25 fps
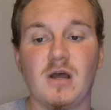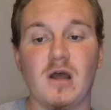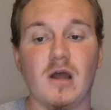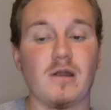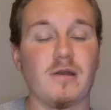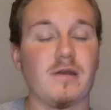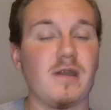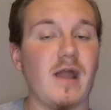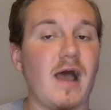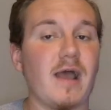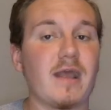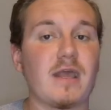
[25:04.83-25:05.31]
are
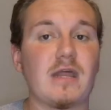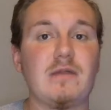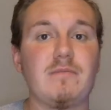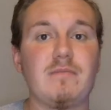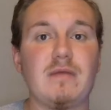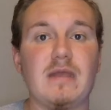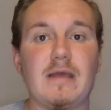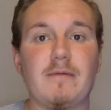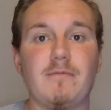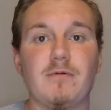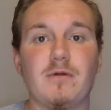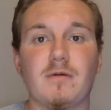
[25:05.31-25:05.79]
not going to
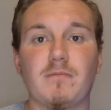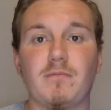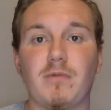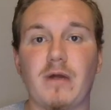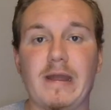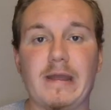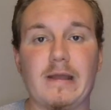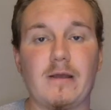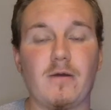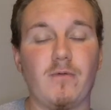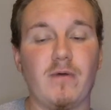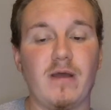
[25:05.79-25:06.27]
be able to
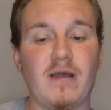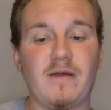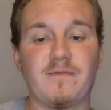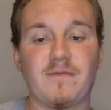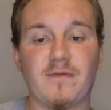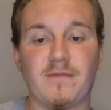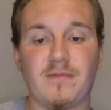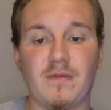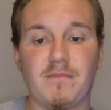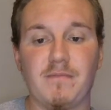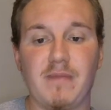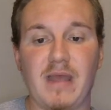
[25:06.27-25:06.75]
break away
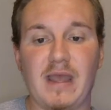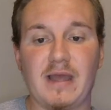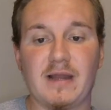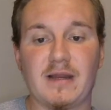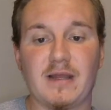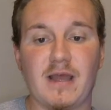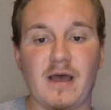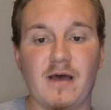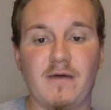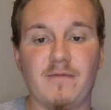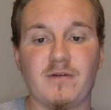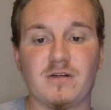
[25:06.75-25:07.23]
from the man
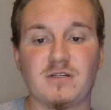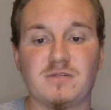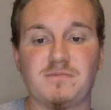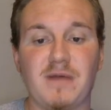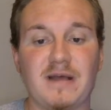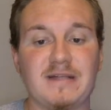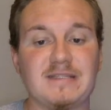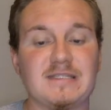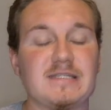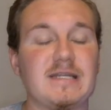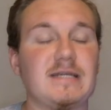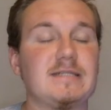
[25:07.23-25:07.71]
coverage.
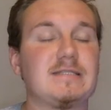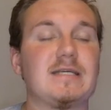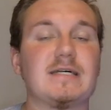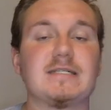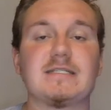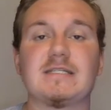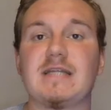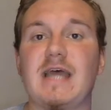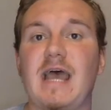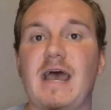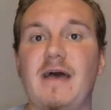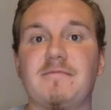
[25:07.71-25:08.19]
Penn State
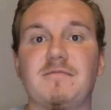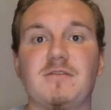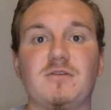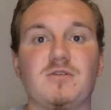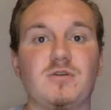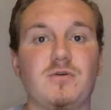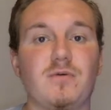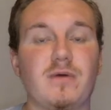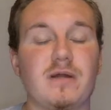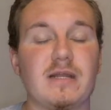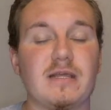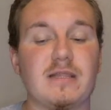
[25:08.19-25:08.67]
doesn't have to
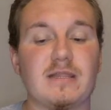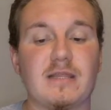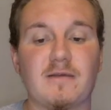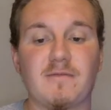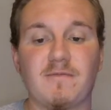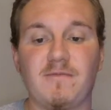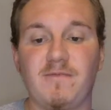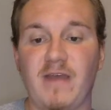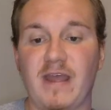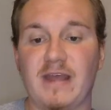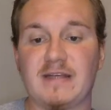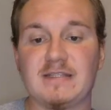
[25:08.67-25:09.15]
do anything
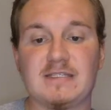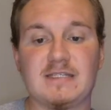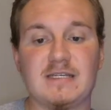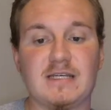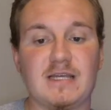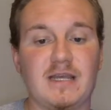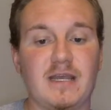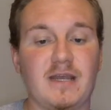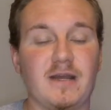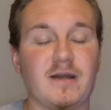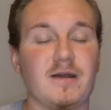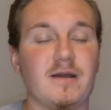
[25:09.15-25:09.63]
fancy
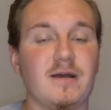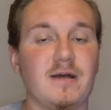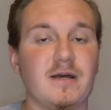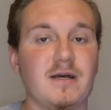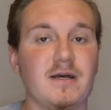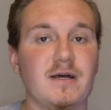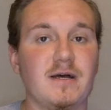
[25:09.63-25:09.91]
here.